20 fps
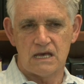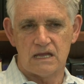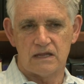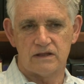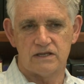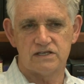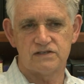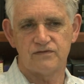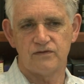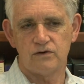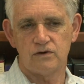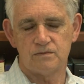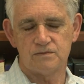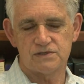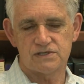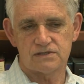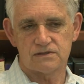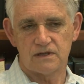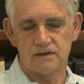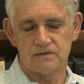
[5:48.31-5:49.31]

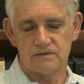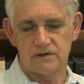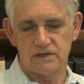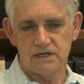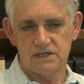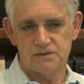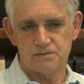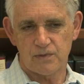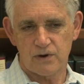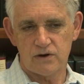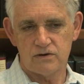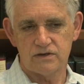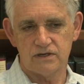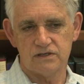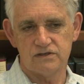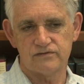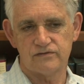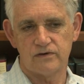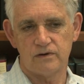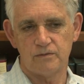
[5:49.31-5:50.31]
These
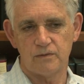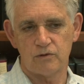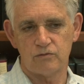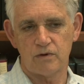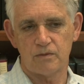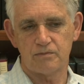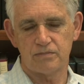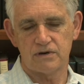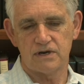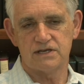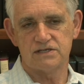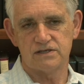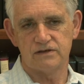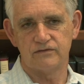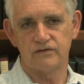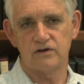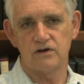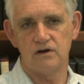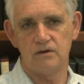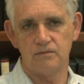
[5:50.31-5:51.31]
proteins form a
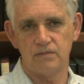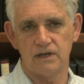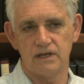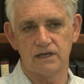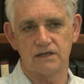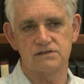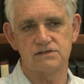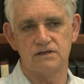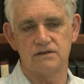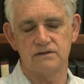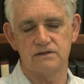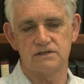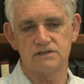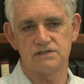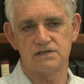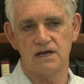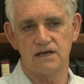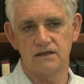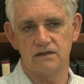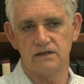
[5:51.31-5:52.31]
repressive complex on the
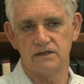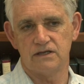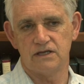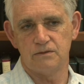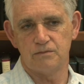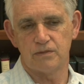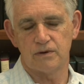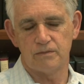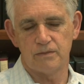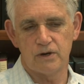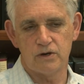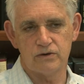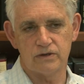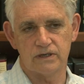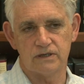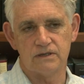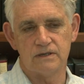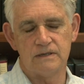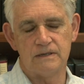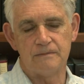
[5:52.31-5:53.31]
cyclin E
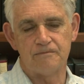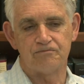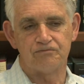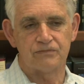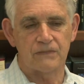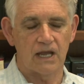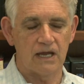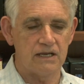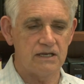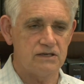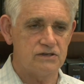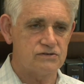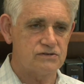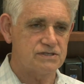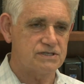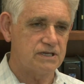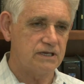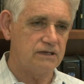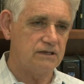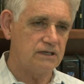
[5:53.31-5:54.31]
promoter, and
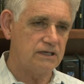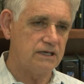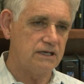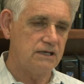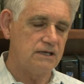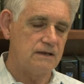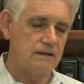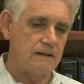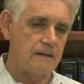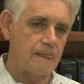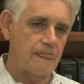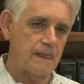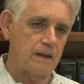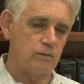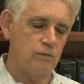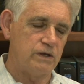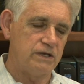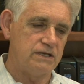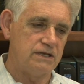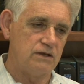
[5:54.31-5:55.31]
interestingly,
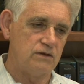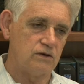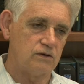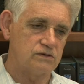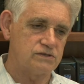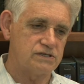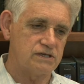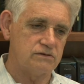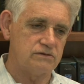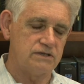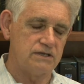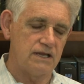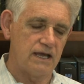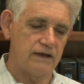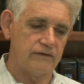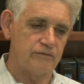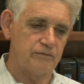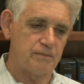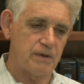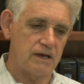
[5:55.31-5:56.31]
we also
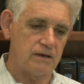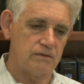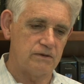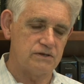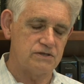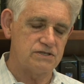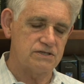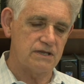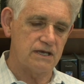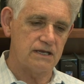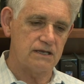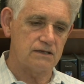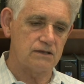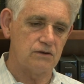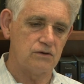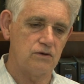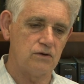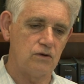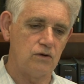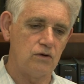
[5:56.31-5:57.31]
have published that
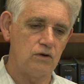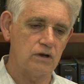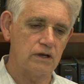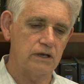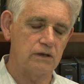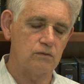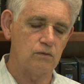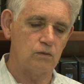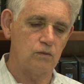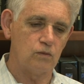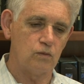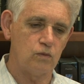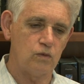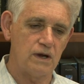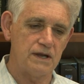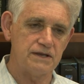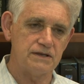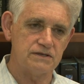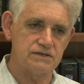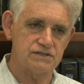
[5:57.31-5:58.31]

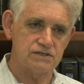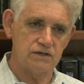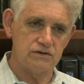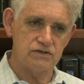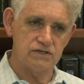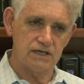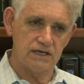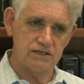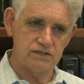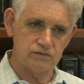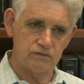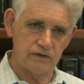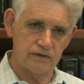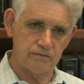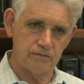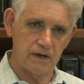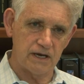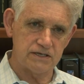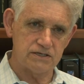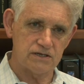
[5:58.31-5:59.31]
ORC1 associates with
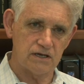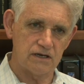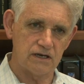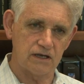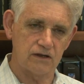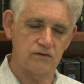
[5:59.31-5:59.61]
mitotic